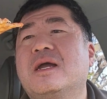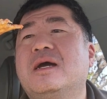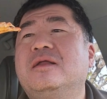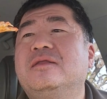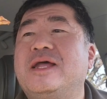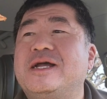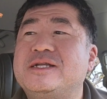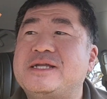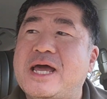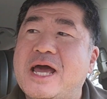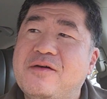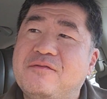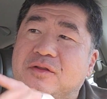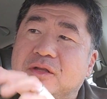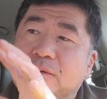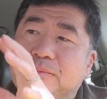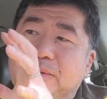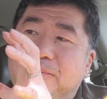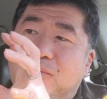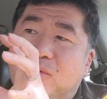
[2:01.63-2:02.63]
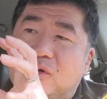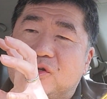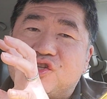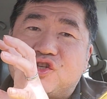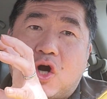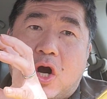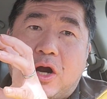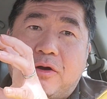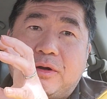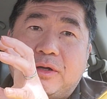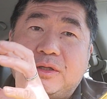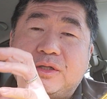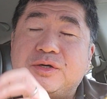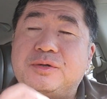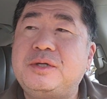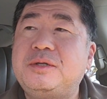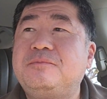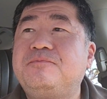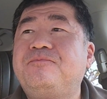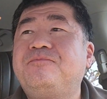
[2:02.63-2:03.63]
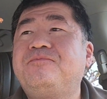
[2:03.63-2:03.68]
Like to have a little bit more charring to it.